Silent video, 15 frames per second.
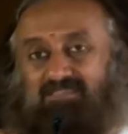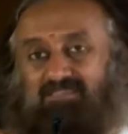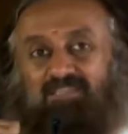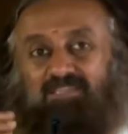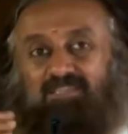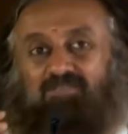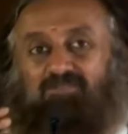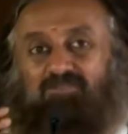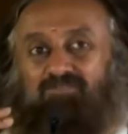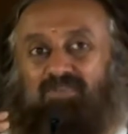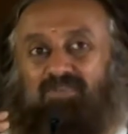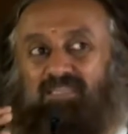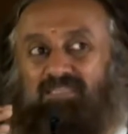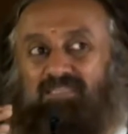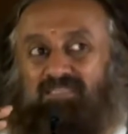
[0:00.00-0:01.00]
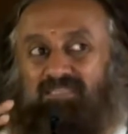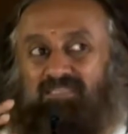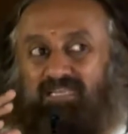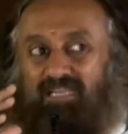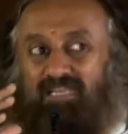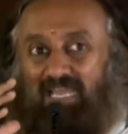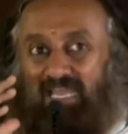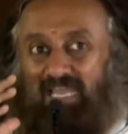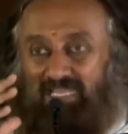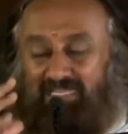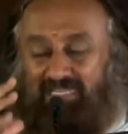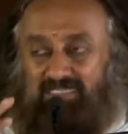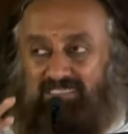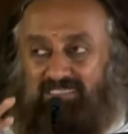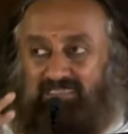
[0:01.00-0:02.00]
They need to find that
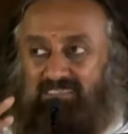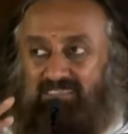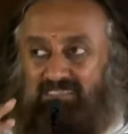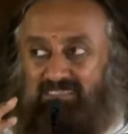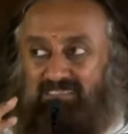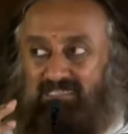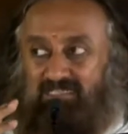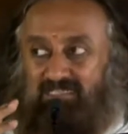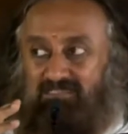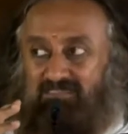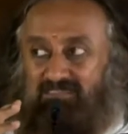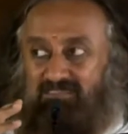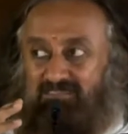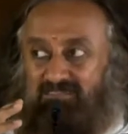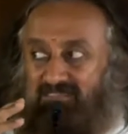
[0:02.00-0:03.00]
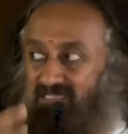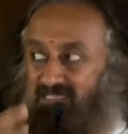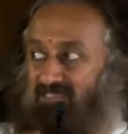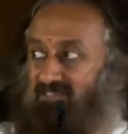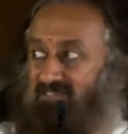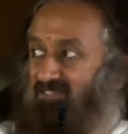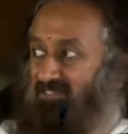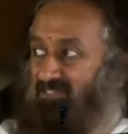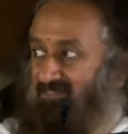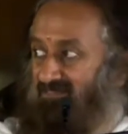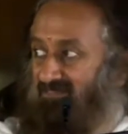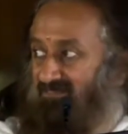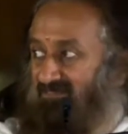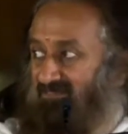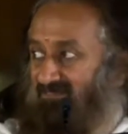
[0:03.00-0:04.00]
clarity in their
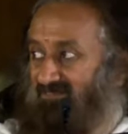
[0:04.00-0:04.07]
thinking.